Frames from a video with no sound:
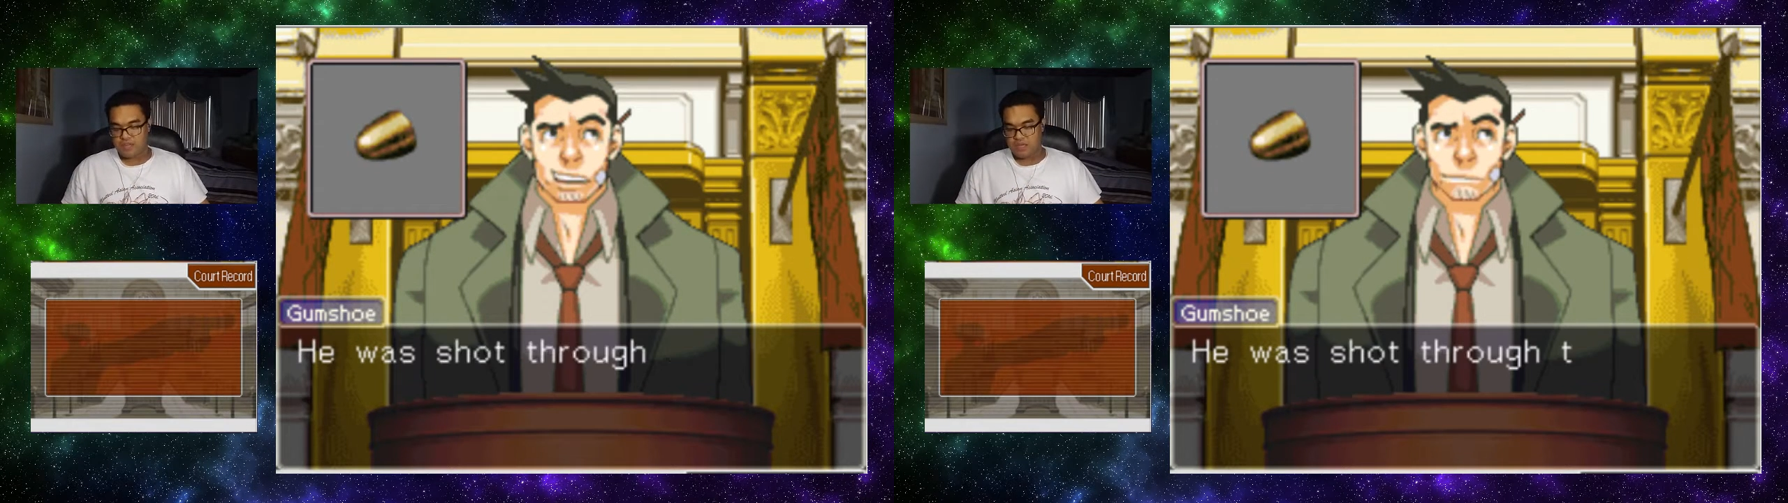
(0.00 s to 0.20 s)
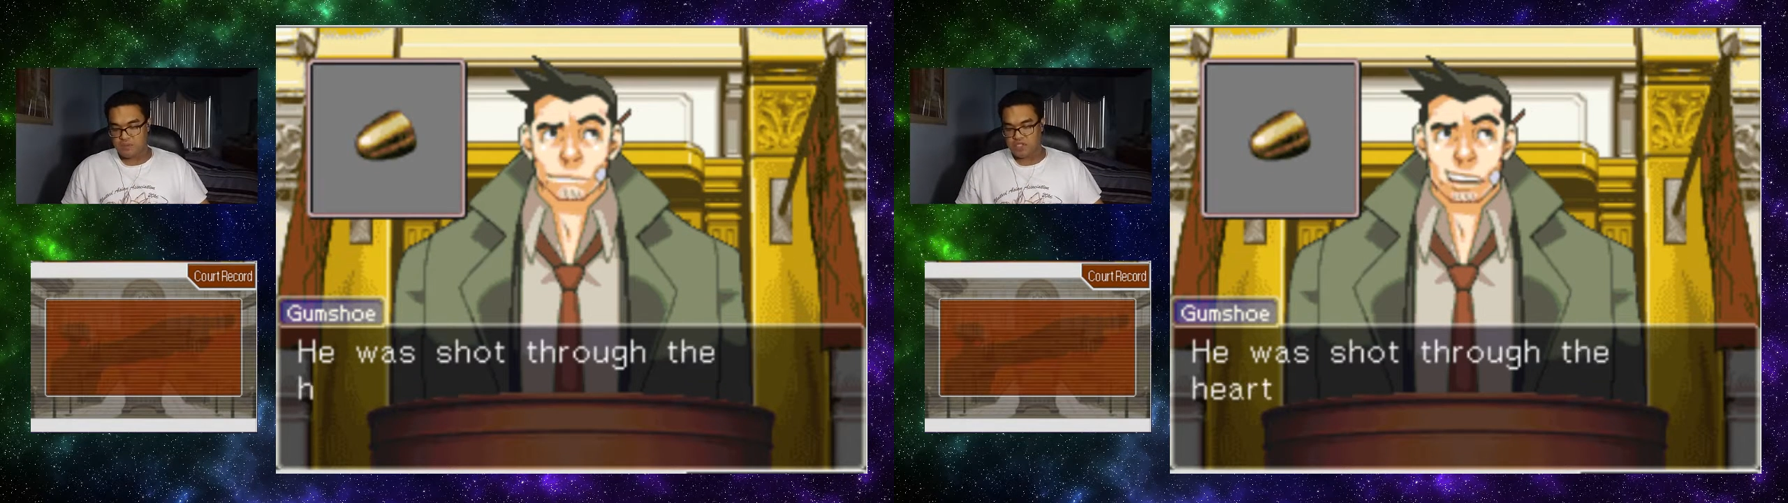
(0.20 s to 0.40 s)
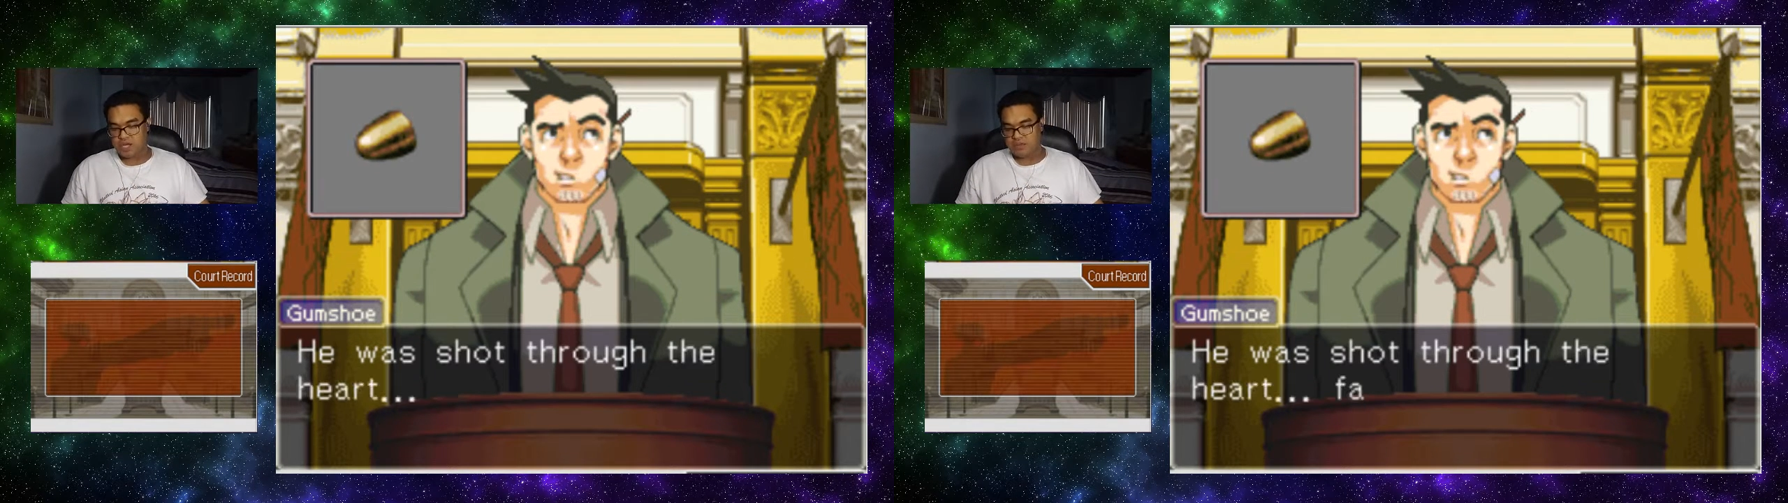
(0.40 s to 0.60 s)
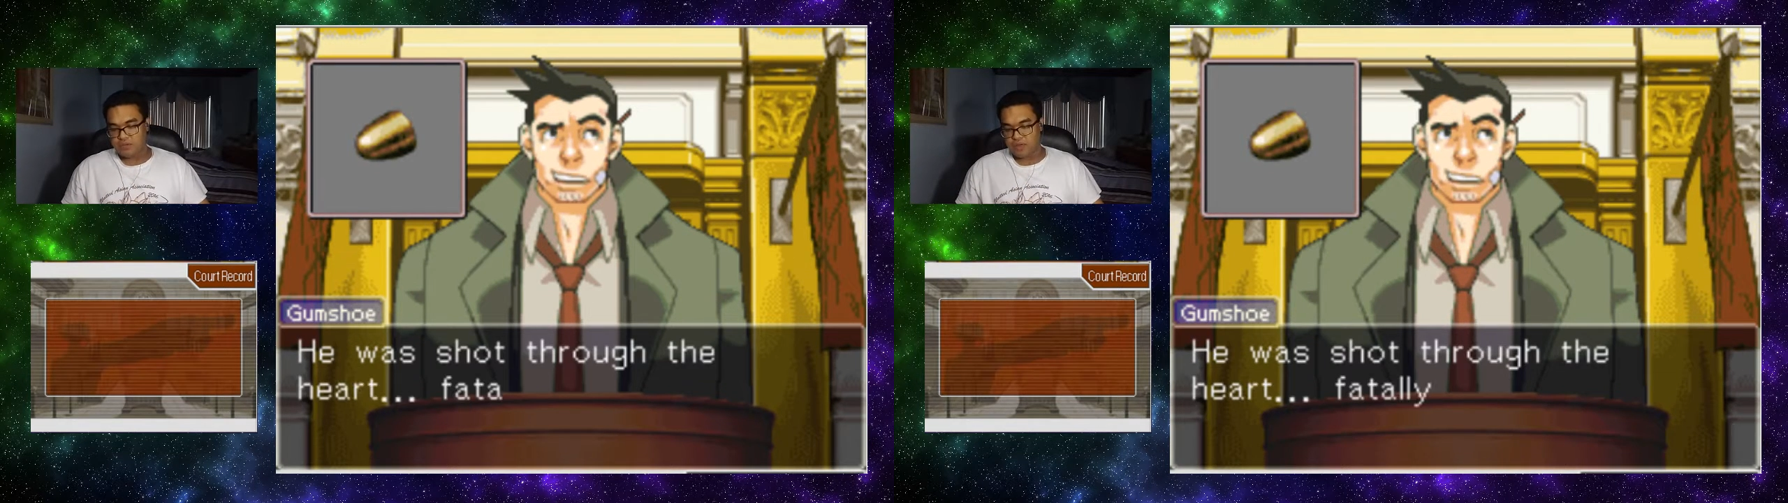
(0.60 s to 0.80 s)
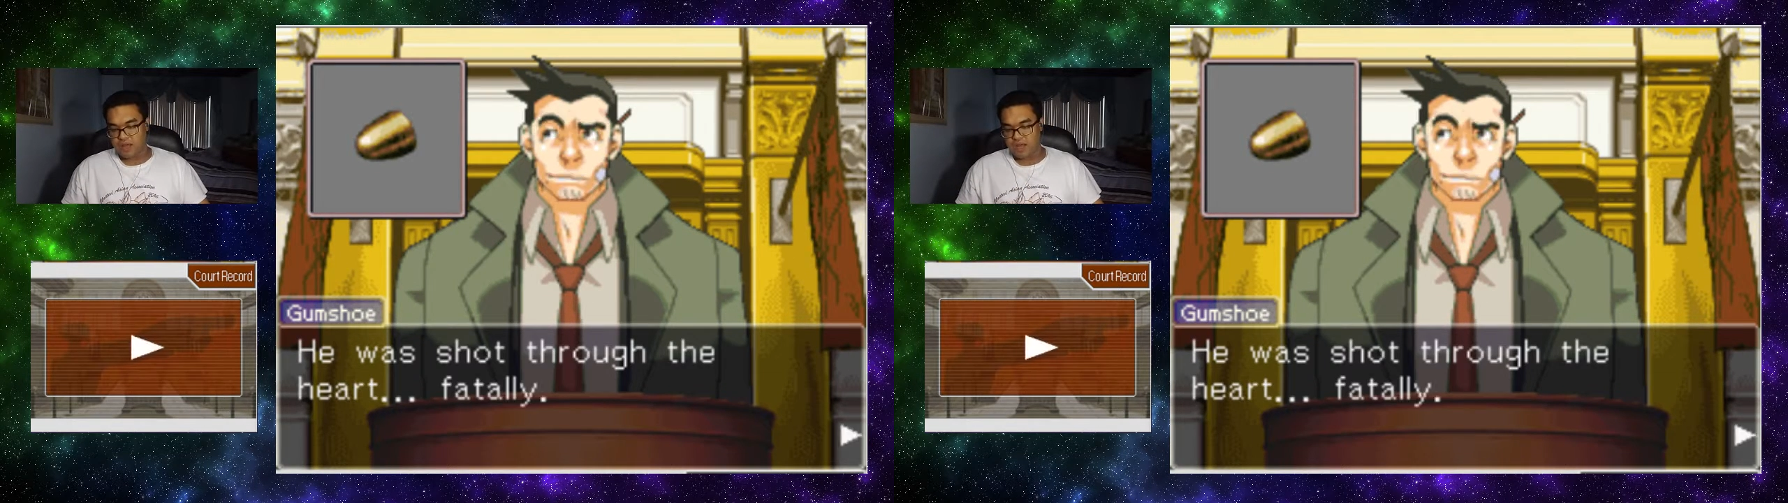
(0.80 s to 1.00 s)
He was shot through
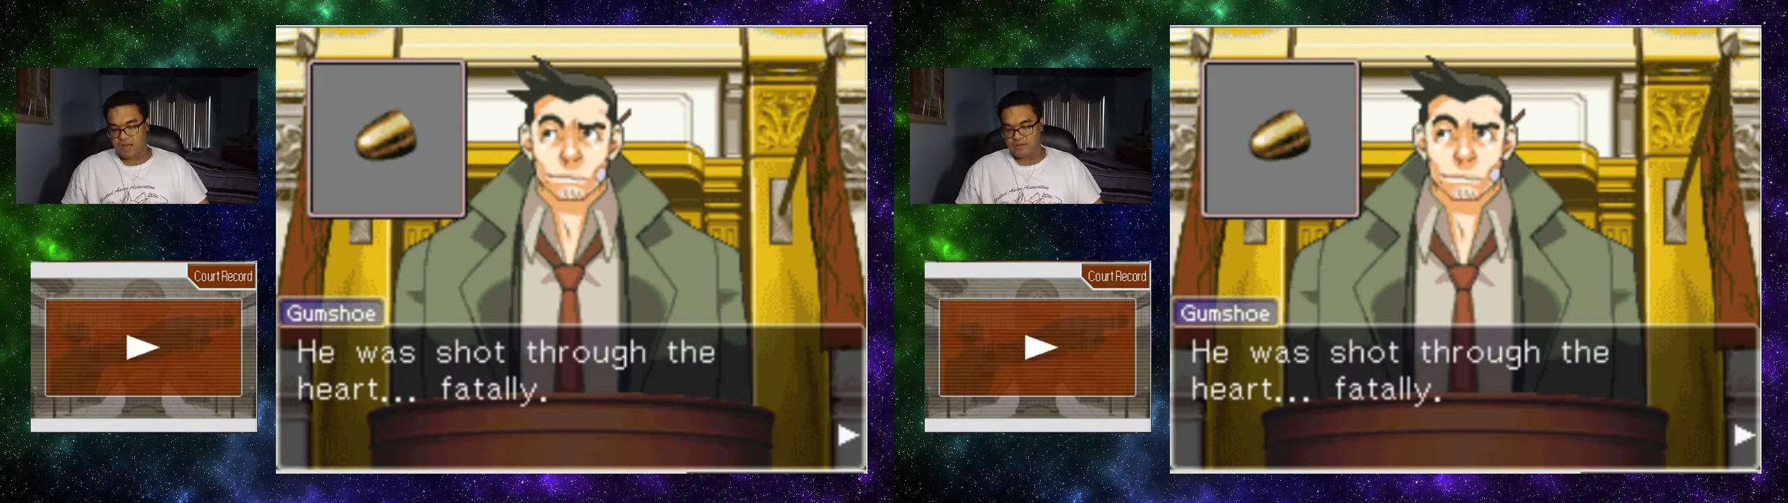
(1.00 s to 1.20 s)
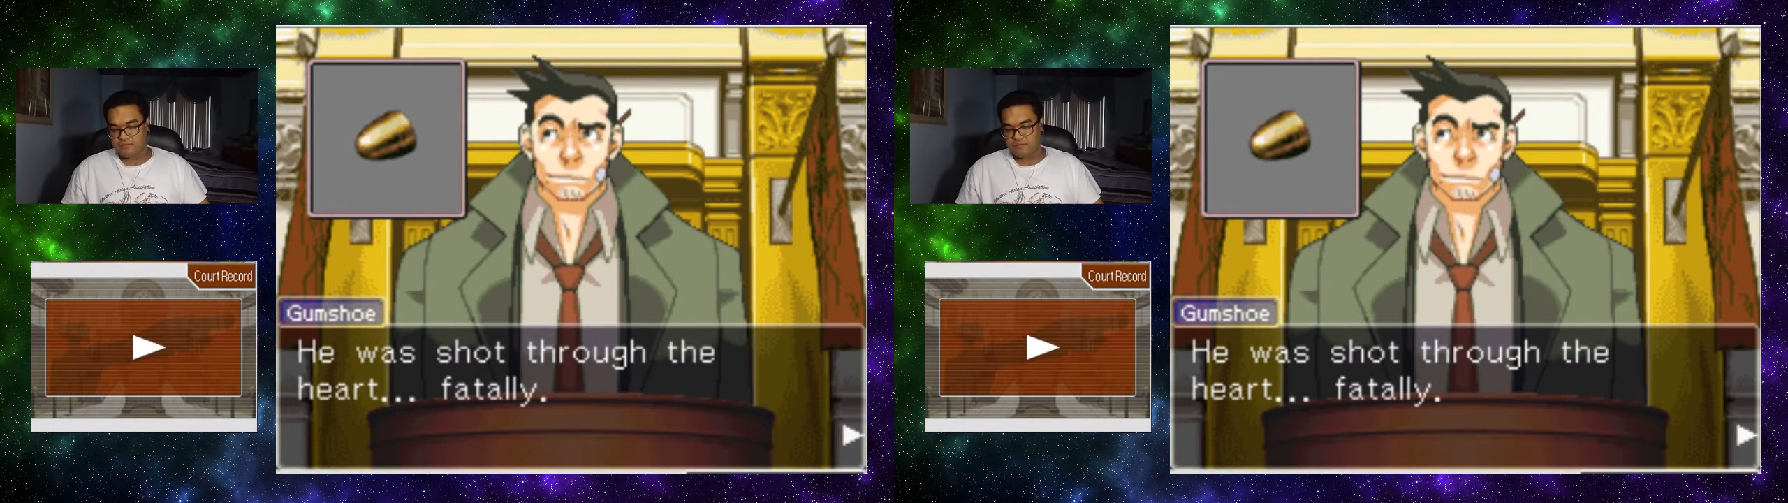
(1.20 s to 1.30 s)
the heart,